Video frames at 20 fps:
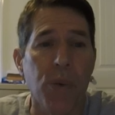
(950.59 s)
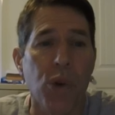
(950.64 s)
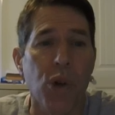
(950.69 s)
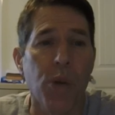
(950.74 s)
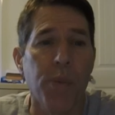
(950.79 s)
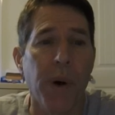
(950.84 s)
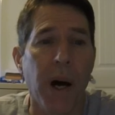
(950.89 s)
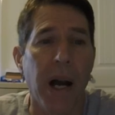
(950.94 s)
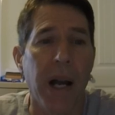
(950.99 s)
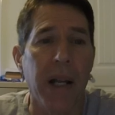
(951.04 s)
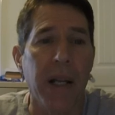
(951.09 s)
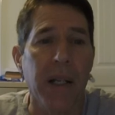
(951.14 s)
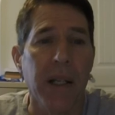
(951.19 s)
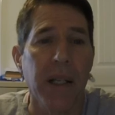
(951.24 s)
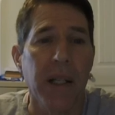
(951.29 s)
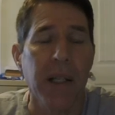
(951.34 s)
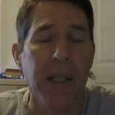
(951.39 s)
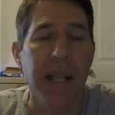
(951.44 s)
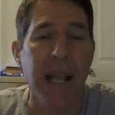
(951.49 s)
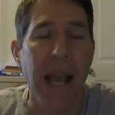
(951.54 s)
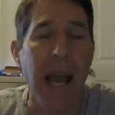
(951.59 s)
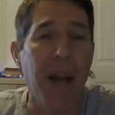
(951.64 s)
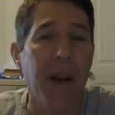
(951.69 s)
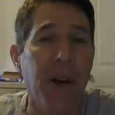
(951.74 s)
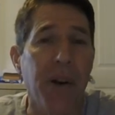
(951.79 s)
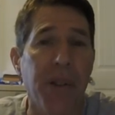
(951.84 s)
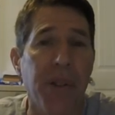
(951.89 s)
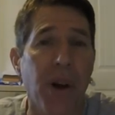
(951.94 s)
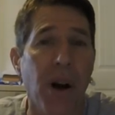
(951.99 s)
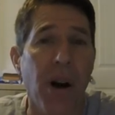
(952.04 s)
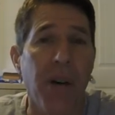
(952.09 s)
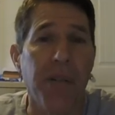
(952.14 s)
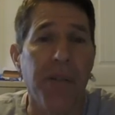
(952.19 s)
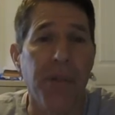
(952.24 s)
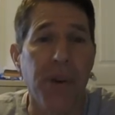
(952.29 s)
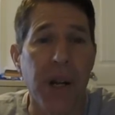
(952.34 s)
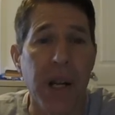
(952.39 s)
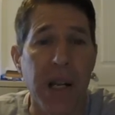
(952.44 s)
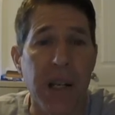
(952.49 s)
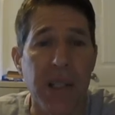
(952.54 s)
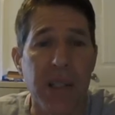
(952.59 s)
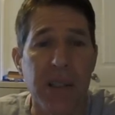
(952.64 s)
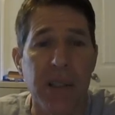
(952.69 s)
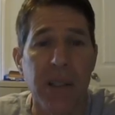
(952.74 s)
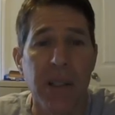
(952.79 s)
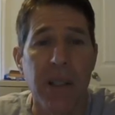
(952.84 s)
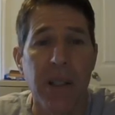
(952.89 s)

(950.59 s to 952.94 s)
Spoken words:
ruled by Neanderthal freaks